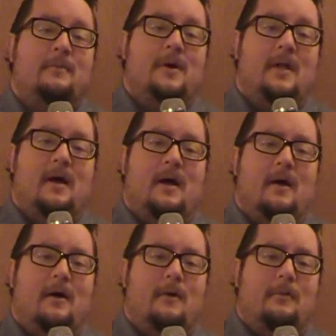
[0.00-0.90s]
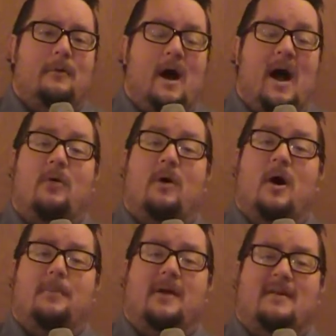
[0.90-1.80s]
But uh, either way, I
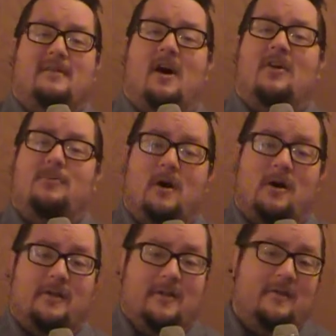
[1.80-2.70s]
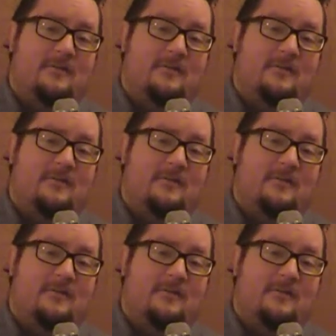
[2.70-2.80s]
hope you guys have an awesome holiday.